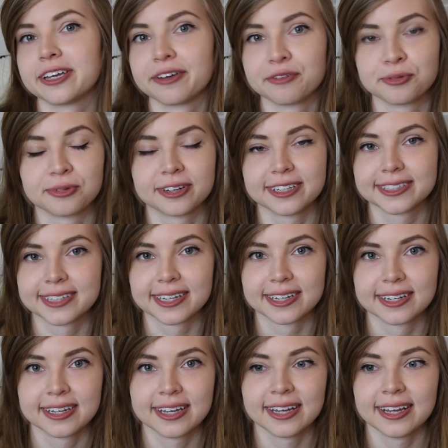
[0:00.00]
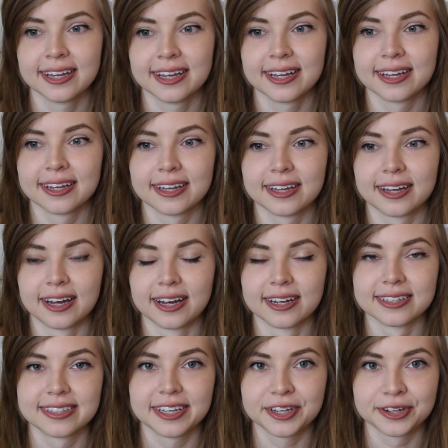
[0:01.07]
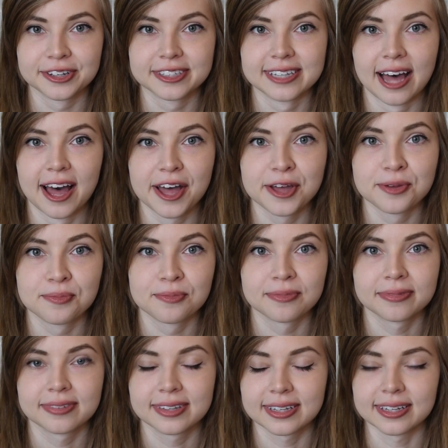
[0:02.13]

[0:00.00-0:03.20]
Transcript: Everybody said, take your time,